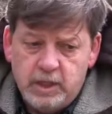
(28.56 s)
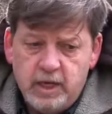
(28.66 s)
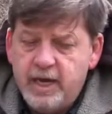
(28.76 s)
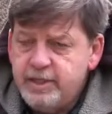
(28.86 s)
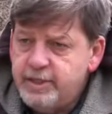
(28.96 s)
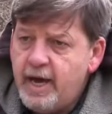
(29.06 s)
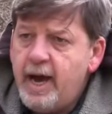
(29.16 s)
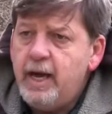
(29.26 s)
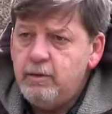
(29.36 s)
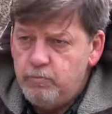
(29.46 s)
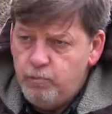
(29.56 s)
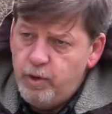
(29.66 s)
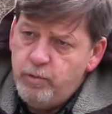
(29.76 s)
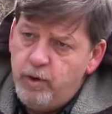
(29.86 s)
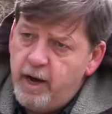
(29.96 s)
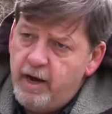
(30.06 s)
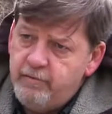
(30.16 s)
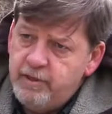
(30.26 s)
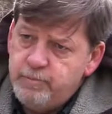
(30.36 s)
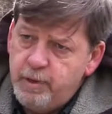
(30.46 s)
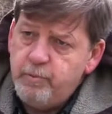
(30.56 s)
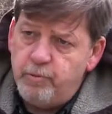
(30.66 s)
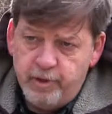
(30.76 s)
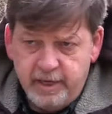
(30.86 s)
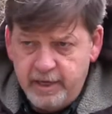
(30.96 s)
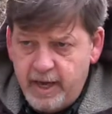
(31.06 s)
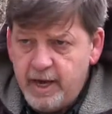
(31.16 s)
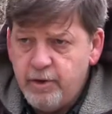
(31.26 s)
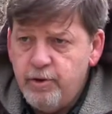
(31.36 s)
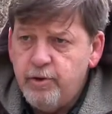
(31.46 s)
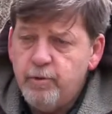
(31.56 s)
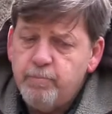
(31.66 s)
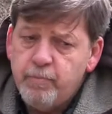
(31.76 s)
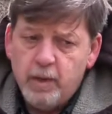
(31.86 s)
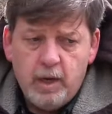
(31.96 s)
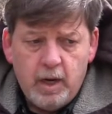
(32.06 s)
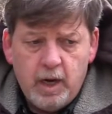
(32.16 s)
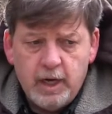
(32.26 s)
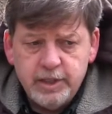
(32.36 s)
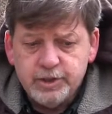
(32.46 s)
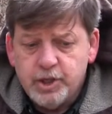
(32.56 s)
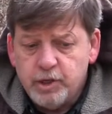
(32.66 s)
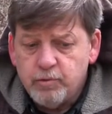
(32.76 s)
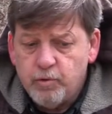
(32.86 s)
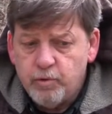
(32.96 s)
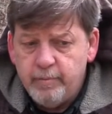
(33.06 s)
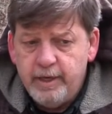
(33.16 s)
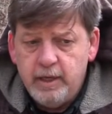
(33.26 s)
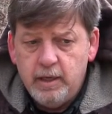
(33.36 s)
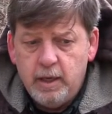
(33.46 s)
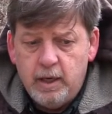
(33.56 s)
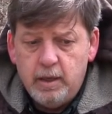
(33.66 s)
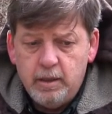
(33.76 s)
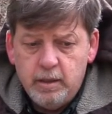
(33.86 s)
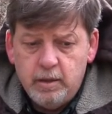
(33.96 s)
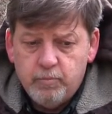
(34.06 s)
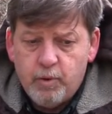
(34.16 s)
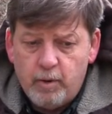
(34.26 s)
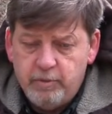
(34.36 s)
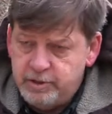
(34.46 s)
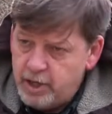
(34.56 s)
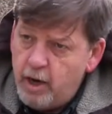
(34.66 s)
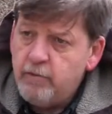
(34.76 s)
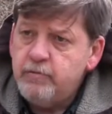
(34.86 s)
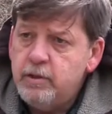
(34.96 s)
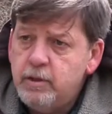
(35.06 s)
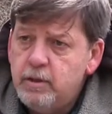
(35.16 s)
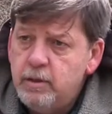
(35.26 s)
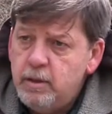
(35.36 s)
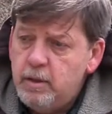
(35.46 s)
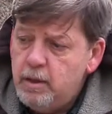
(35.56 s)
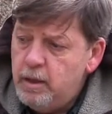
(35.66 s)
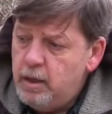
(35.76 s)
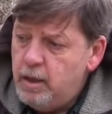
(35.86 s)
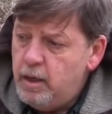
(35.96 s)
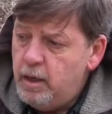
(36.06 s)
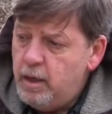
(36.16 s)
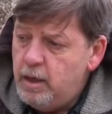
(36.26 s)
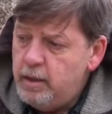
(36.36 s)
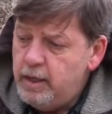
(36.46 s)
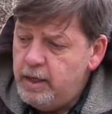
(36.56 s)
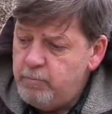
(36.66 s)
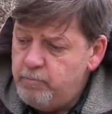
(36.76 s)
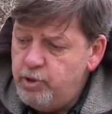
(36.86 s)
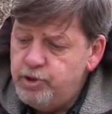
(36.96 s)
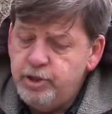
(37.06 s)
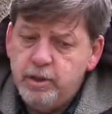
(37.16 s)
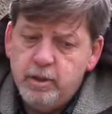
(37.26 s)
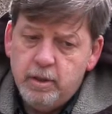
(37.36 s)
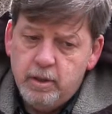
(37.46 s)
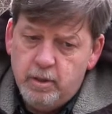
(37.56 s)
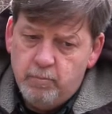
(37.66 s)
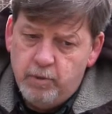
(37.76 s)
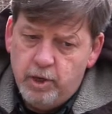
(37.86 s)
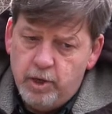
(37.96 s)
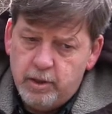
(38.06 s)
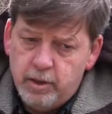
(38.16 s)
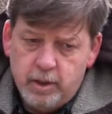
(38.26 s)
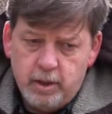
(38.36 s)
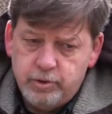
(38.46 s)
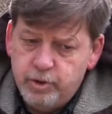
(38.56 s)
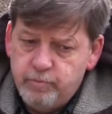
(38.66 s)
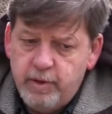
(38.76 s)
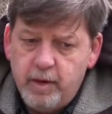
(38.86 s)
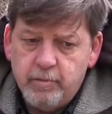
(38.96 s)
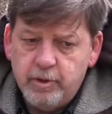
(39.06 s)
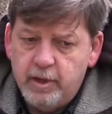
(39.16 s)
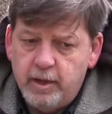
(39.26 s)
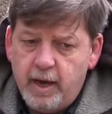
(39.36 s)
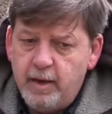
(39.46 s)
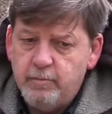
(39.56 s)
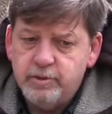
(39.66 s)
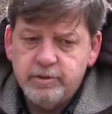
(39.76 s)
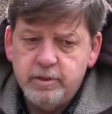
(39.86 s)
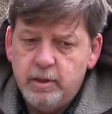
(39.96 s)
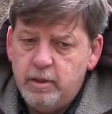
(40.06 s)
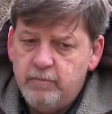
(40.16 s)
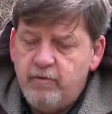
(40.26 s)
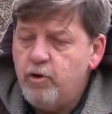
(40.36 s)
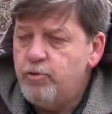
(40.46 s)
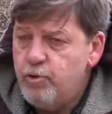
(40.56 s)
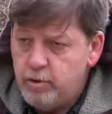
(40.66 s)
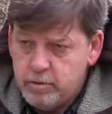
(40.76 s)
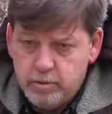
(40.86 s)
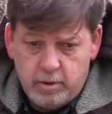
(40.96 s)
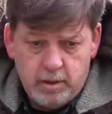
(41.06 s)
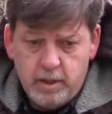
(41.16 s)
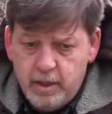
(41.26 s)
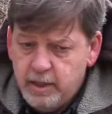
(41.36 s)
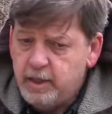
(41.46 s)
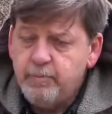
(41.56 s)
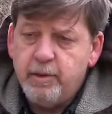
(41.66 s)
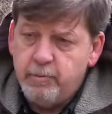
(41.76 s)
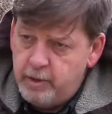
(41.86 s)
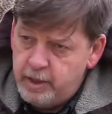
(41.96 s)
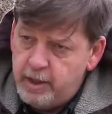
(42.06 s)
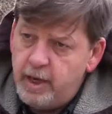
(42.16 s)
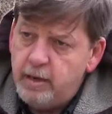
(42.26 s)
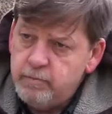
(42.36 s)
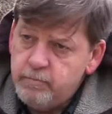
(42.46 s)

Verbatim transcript: late tonight, we will have these people in and out of here. Uh, it's still going to be uh, probably soft uh, and mushy, but uh, should be able to get an ambulance, uh, fire truck, uh, get the people in now.